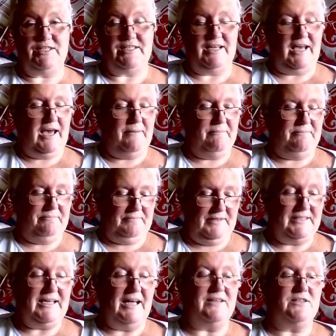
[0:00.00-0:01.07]

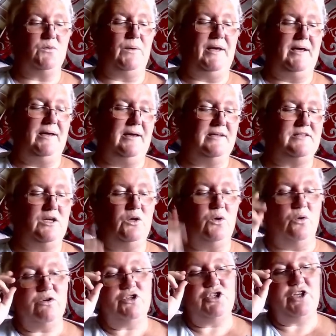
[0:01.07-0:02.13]
this last week is
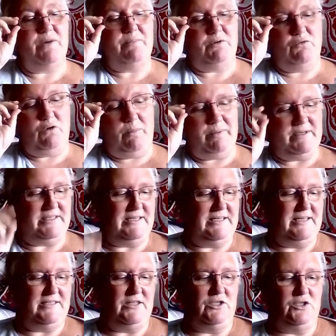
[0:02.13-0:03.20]
Laura Shepherd
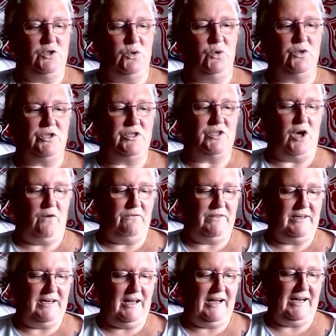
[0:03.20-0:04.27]
Robinson's The Daughters of the
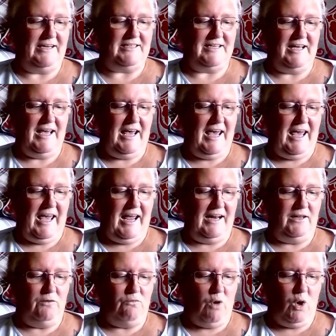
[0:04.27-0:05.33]
Night. In
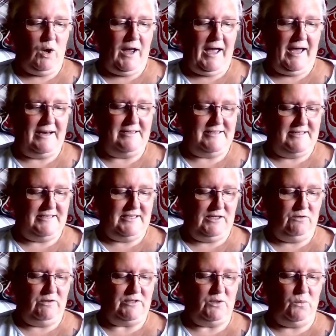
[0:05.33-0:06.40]
the Wrong Hands, A
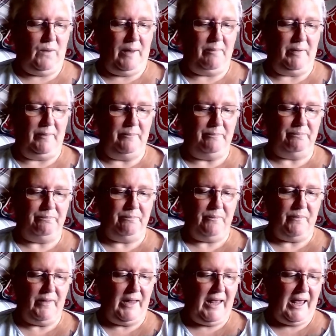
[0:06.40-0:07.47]
Secret is a Weapon.
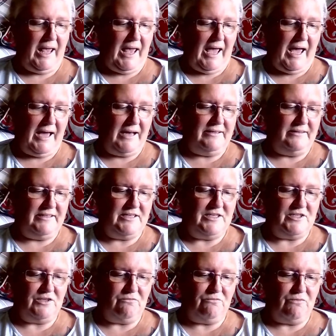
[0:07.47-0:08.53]
And this
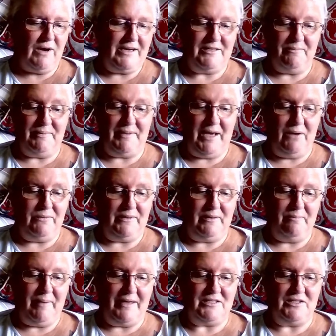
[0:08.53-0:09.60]
is right up there with the
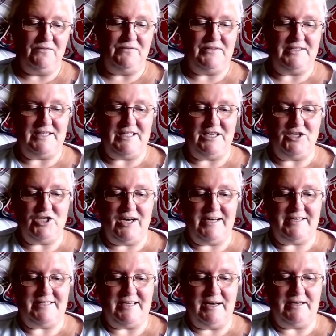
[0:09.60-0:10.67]
best of C.J.
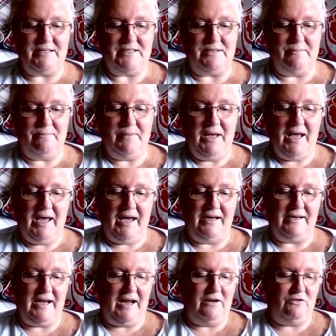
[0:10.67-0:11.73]
Sansom and
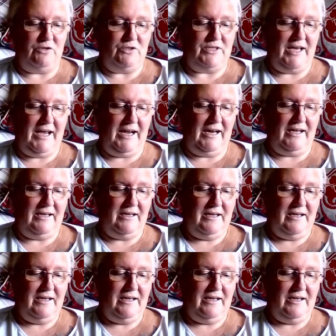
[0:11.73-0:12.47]
Andrew Taylor.